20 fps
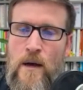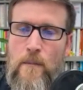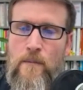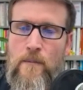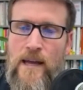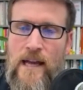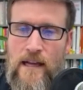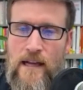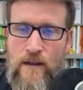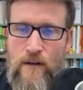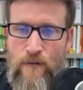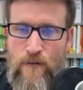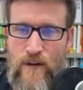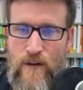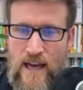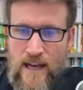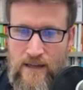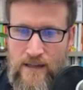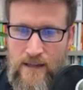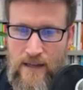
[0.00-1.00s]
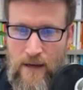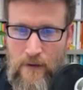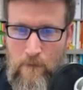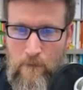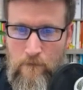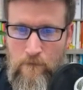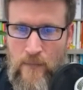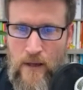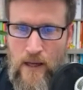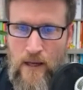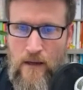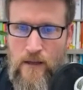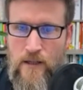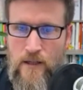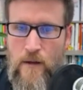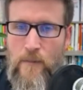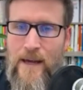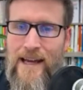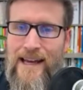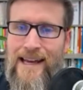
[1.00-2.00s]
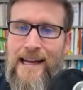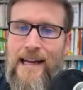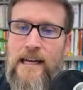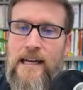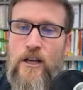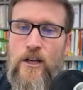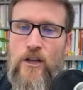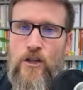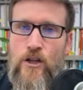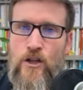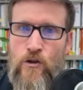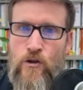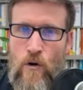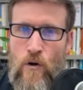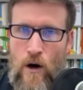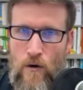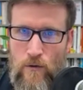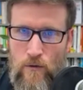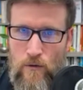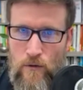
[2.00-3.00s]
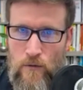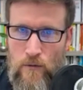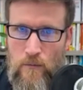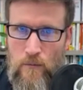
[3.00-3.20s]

being the victim to being in control,